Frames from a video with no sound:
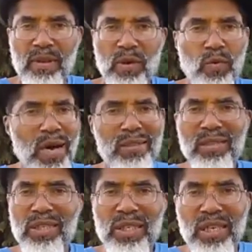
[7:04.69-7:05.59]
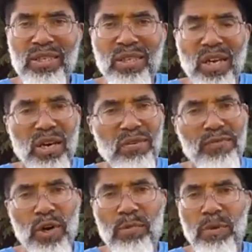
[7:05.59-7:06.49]
It wasn't just a
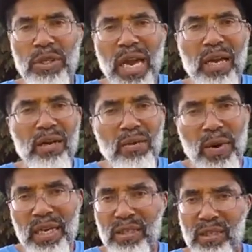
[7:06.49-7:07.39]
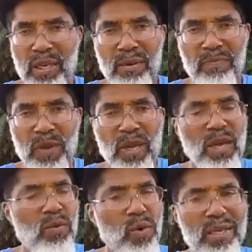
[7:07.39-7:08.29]
verbal declaration.
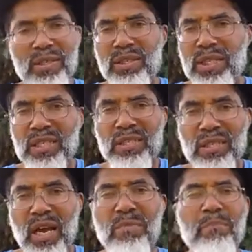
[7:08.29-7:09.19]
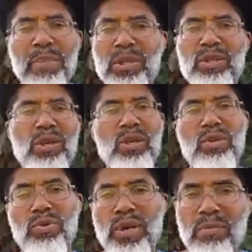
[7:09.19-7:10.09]
It wasn't just some mental
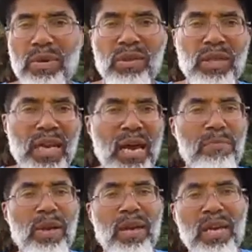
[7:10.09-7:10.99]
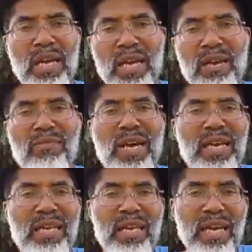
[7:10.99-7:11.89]
agreement that I believe
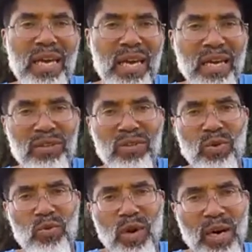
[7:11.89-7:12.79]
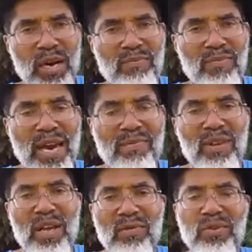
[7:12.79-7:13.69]
that he is the one that
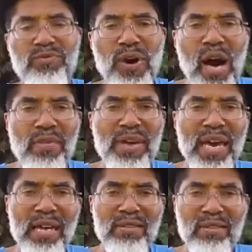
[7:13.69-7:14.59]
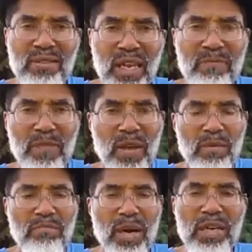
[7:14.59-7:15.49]
the Father has sent.
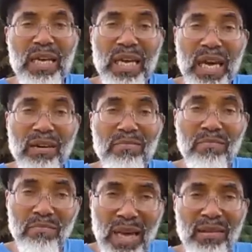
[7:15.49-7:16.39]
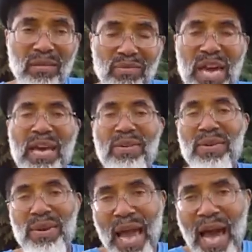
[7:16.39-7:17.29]
But it meant that
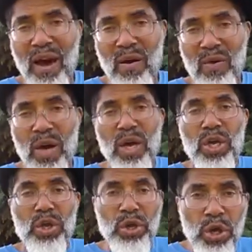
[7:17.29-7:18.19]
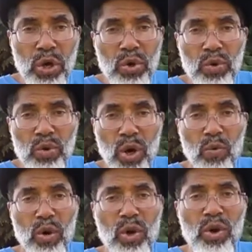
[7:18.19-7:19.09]
now you
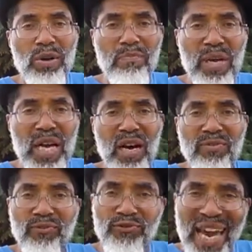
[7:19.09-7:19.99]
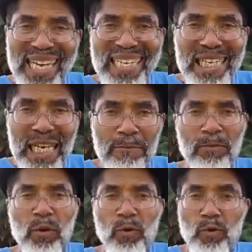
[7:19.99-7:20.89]
were going to be affected
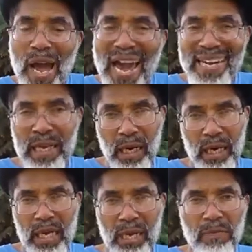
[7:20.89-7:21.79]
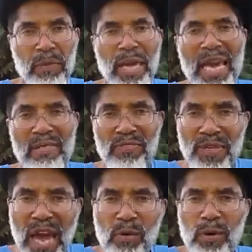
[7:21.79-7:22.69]
radically, and
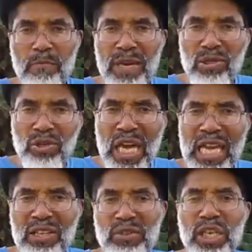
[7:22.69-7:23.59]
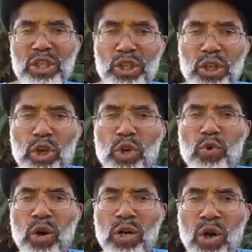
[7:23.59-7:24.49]
there would be things that
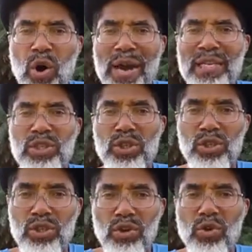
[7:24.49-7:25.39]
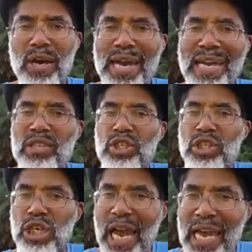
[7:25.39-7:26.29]
you were going to do and
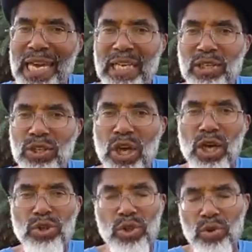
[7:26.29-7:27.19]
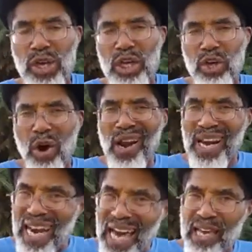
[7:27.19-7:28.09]
change so that your
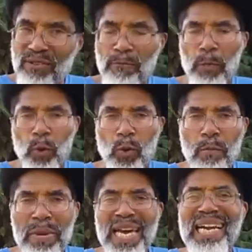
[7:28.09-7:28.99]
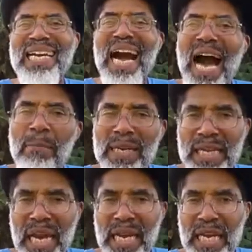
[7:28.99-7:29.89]
life would be
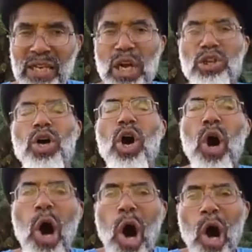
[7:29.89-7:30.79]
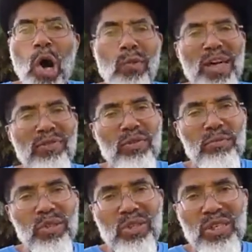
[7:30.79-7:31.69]
accommodated to all that the
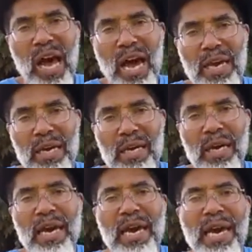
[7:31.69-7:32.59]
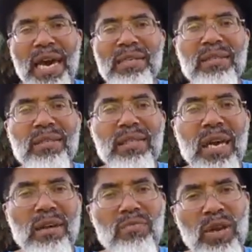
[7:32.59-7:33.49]
Messiah had to
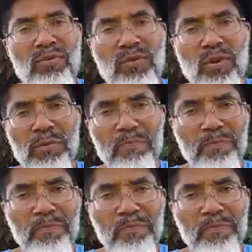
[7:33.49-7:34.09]
say and bring forth.